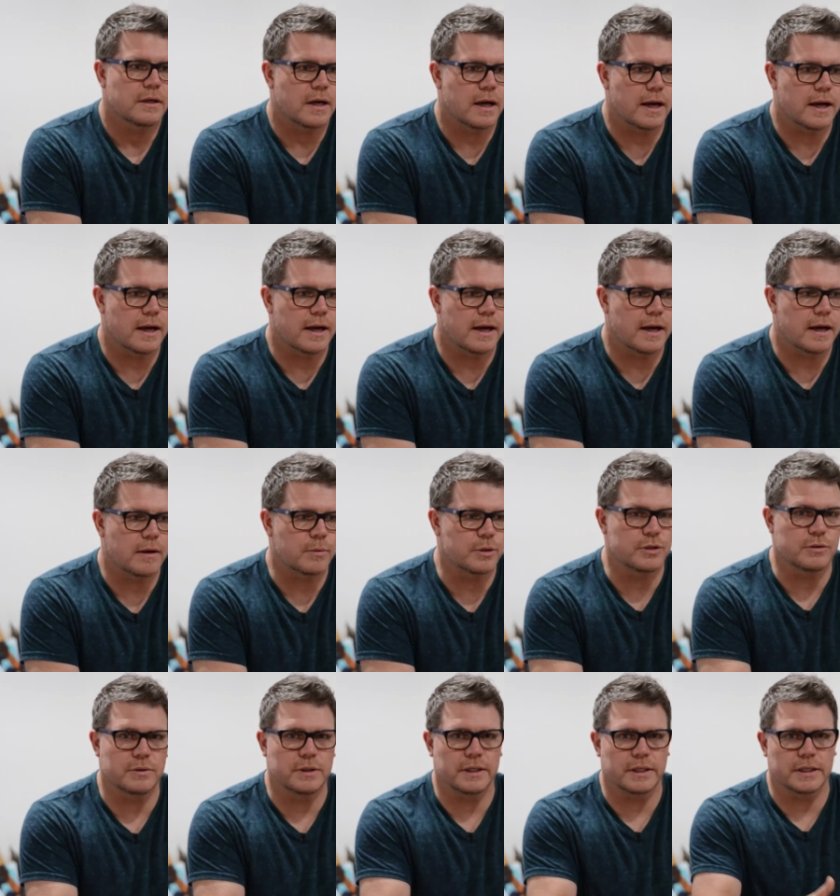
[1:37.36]
We're
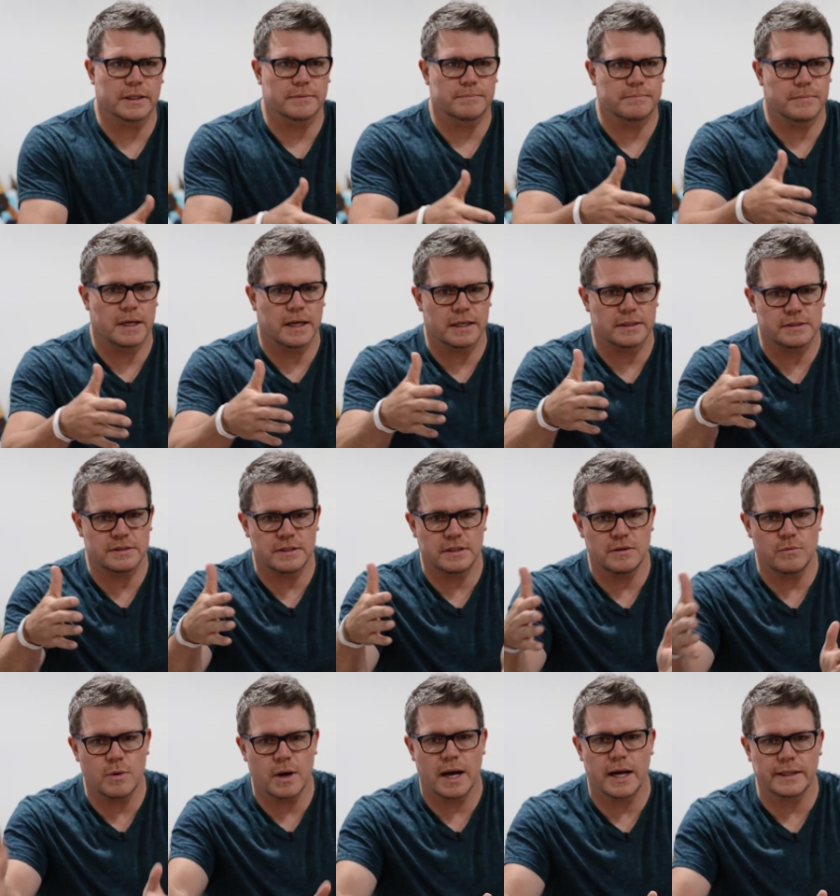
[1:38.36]
doing a
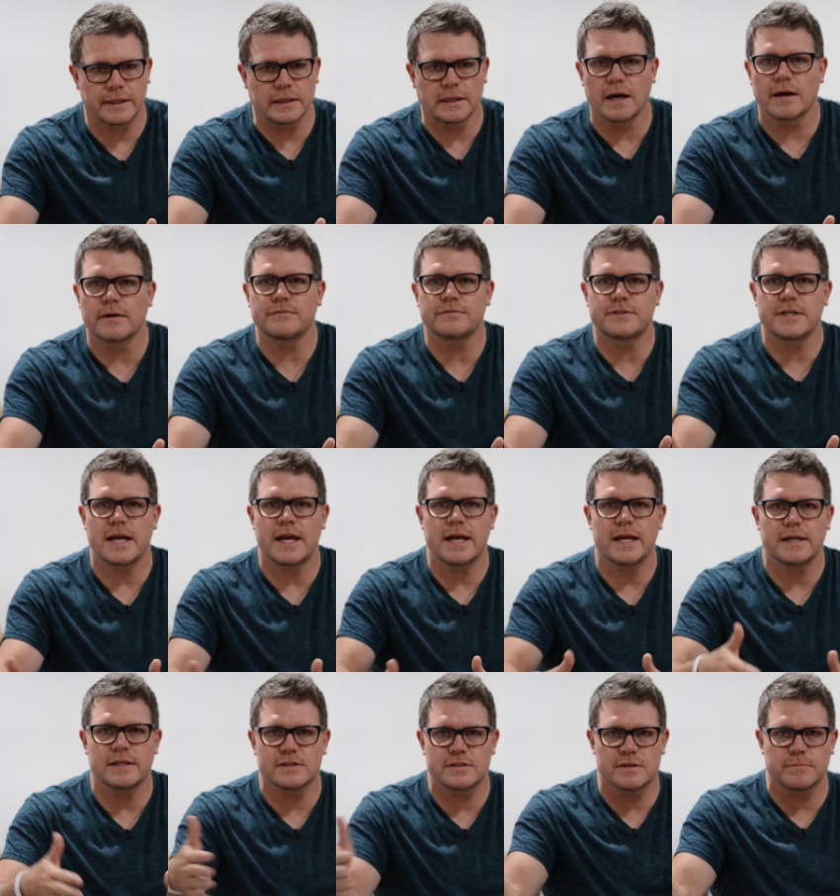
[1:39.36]
citywide love
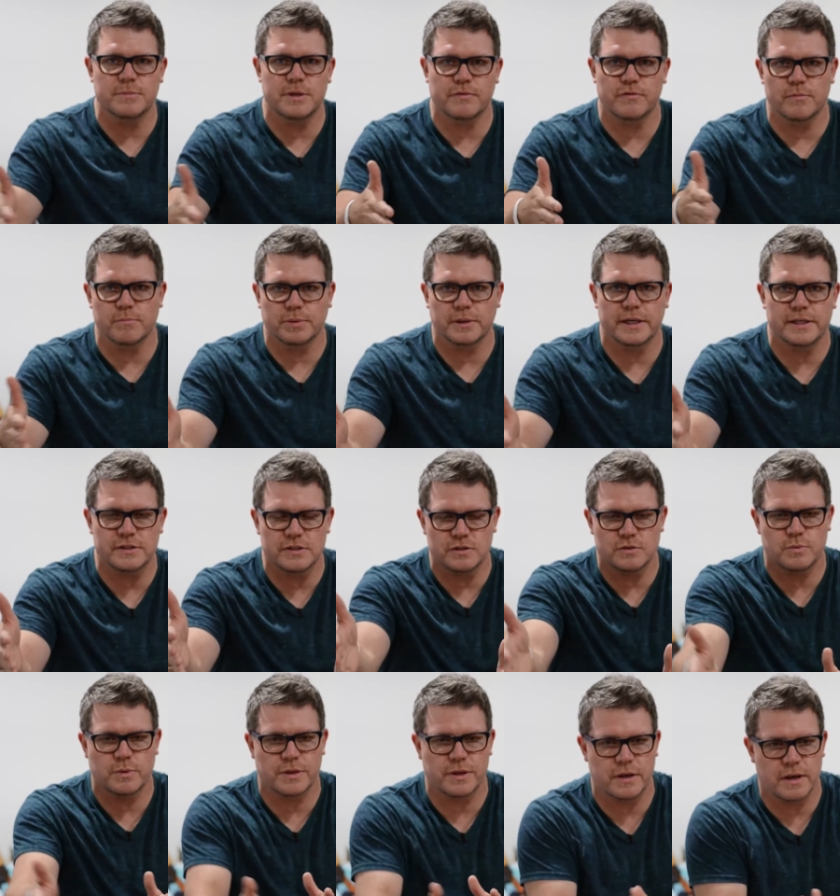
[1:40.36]
day in some different
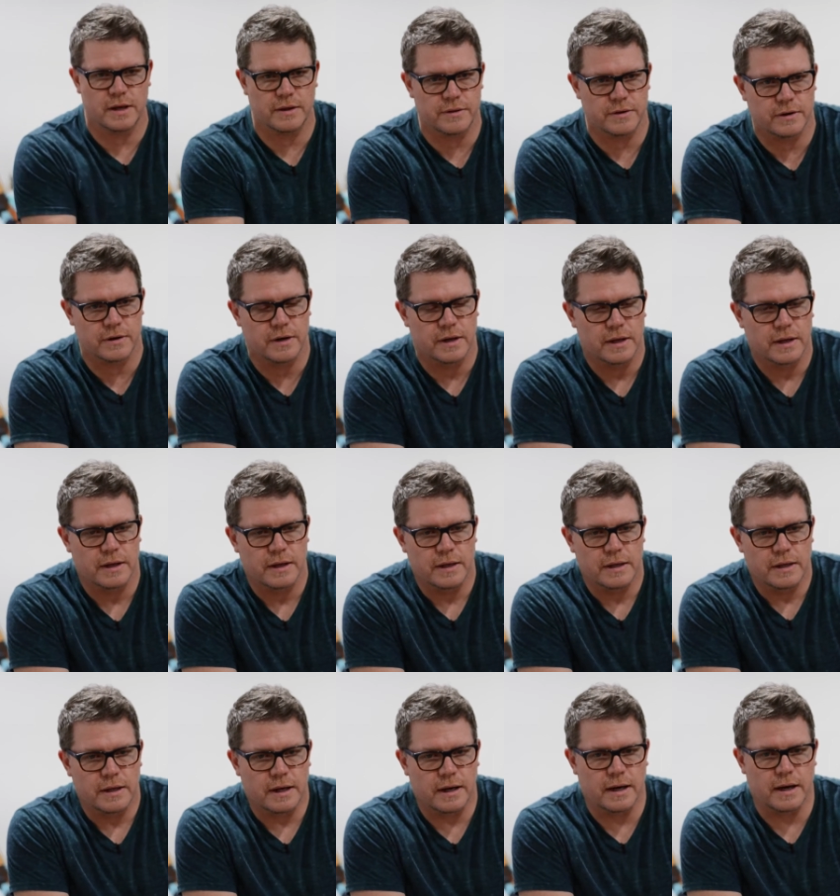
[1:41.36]
places with another
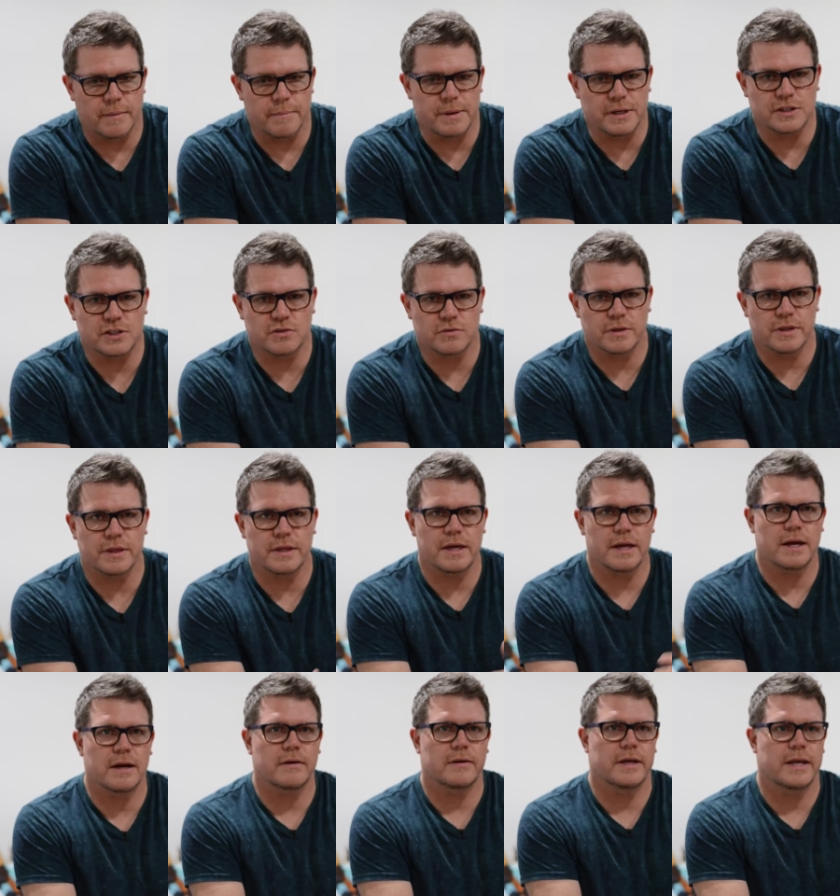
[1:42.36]
ministry
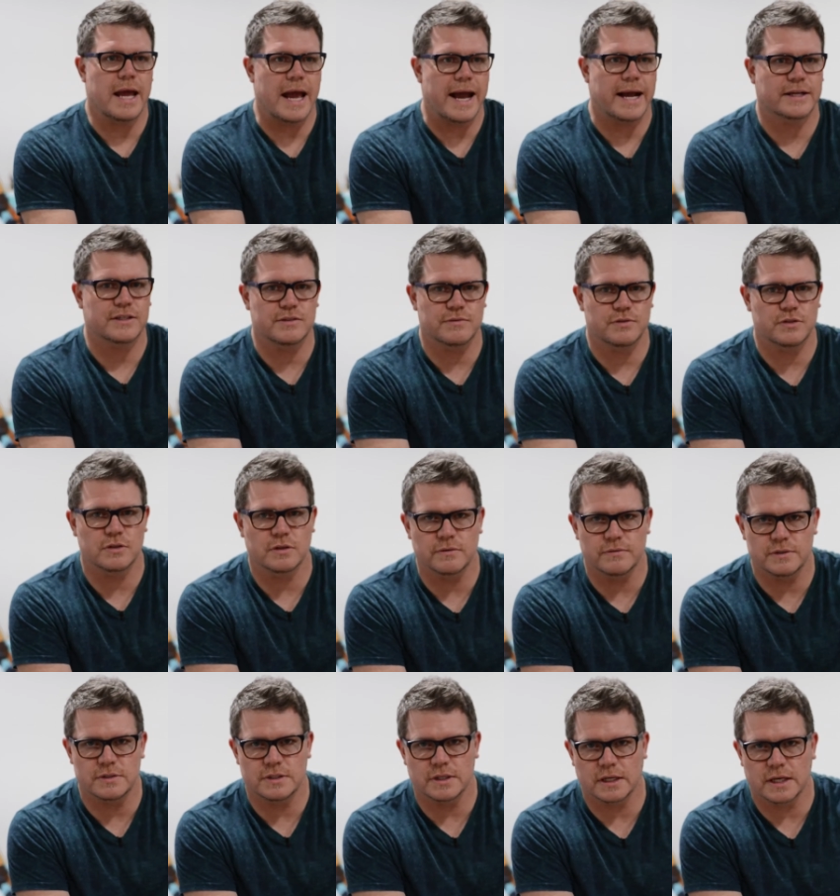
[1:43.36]
there, and acts of
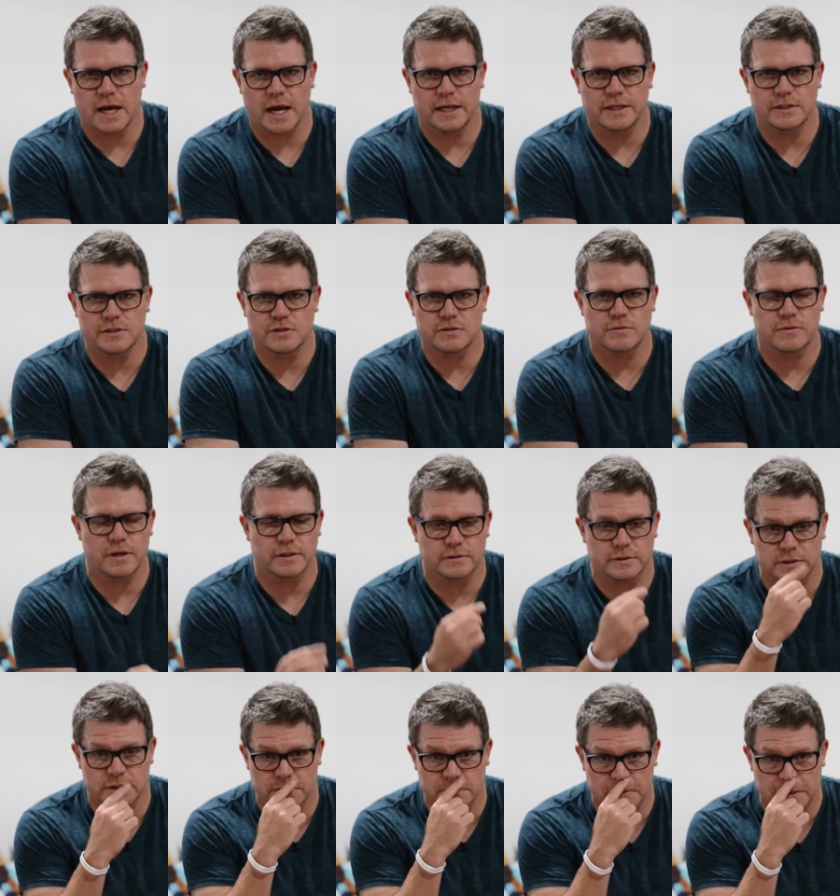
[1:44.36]
service and kindness throughout
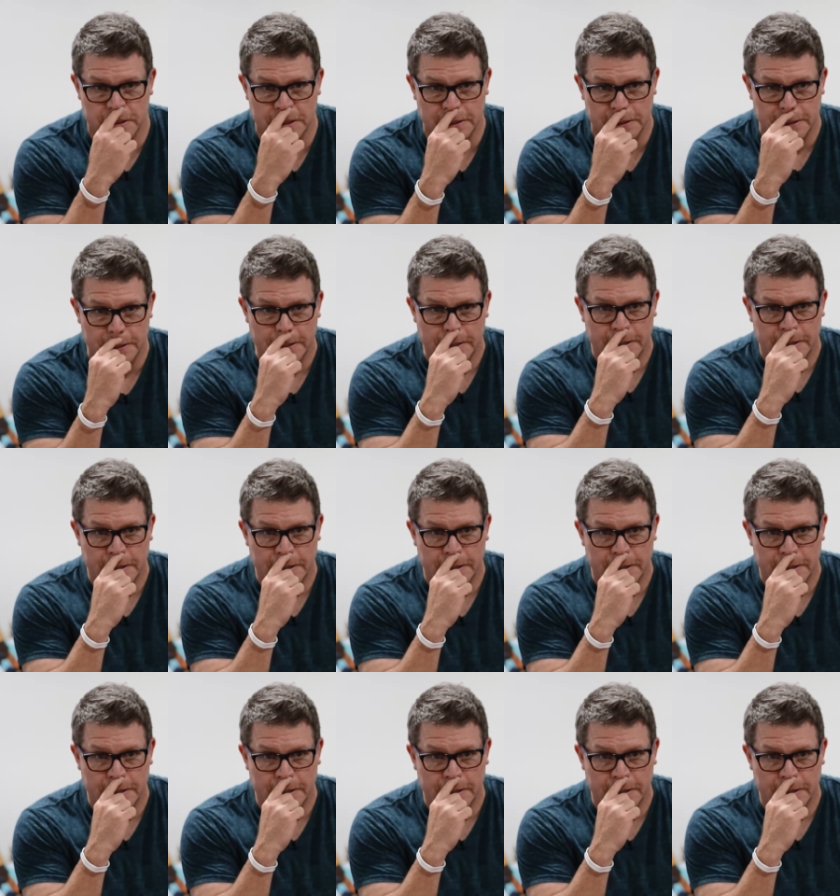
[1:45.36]
the street.